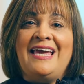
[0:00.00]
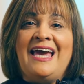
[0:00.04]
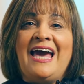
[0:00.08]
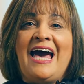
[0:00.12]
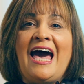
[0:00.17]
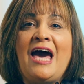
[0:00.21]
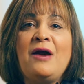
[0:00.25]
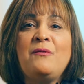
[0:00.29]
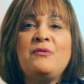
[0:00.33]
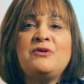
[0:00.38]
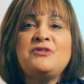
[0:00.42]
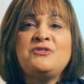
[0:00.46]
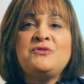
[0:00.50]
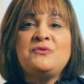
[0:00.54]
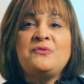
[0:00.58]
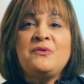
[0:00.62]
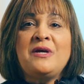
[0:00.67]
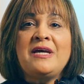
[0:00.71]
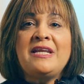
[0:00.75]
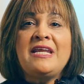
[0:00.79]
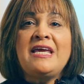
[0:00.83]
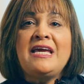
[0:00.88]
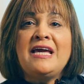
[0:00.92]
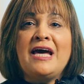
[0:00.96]
I was
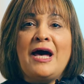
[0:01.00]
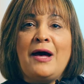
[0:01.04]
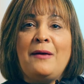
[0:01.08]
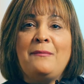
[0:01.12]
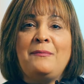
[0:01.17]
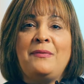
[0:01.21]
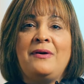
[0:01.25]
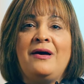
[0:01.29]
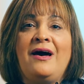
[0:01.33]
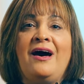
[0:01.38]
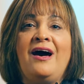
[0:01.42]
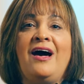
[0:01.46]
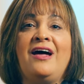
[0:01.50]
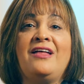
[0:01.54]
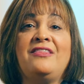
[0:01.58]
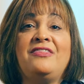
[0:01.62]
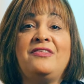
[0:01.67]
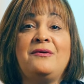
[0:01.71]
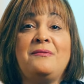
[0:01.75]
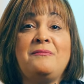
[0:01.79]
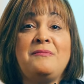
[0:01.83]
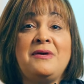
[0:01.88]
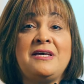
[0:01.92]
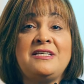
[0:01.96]
reading up on
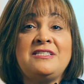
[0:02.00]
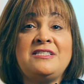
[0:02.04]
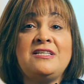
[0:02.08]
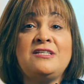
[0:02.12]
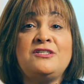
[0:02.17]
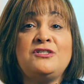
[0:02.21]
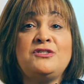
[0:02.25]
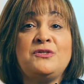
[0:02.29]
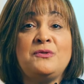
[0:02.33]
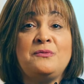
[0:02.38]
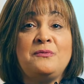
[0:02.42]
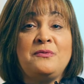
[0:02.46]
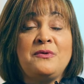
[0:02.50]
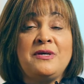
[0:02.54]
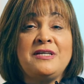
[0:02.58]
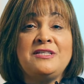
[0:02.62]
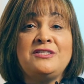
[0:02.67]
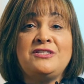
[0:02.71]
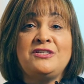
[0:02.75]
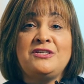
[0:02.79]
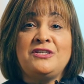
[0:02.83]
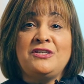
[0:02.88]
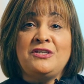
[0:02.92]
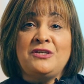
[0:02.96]
the message to bring
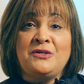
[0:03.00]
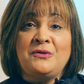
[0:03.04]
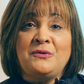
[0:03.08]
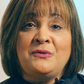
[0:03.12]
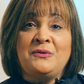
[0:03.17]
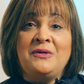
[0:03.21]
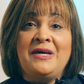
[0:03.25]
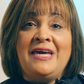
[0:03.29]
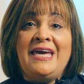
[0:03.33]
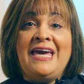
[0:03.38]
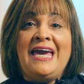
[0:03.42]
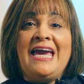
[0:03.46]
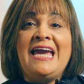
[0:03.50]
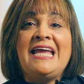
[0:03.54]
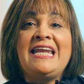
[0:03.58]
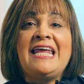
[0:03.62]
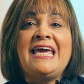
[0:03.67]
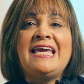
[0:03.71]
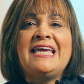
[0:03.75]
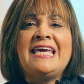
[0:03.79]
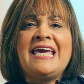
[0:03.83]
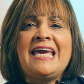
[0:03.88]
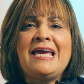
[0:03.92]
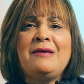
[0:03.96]
to you and
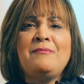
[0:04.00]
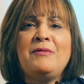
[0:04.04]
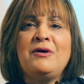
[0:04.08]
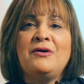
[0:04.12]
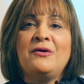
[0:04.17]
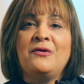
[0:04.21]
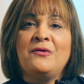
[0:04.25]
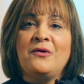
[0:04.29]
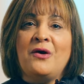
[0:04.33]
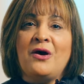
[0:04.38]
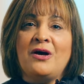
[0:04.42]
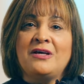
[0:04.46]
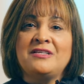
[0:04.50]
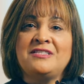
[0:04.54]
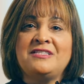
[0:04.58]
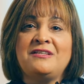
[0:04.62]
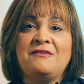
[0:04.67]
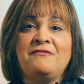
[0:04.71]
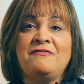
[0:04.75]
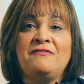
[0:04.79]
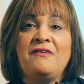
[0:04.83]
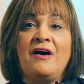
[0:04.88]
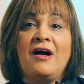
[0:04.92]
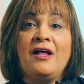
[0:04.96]
I came across the
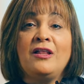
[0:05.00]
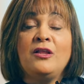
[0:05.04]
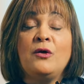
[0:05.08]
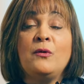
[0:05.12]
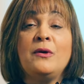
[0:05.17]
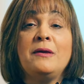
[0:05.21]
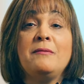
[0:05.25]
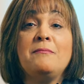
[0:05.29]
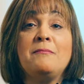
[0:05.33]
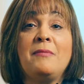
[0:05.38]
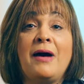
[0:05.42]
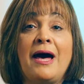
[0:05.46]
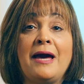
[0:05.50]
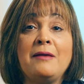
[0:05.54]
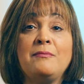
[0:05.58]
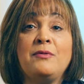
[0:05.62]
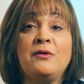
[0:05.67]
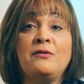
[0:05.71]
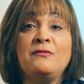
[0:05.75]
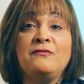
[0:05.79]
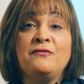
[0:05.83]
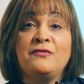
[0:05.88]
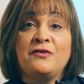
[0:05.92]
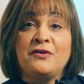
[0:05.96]
following
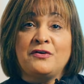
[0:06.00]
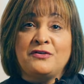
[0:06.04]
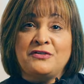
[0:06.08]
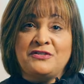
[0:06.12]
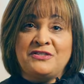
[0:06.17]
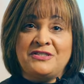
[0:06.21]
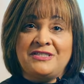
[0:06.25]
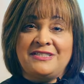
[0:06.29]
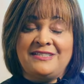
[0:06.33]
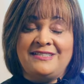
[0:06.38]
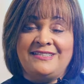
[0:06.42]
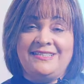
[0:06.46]
Bible verse.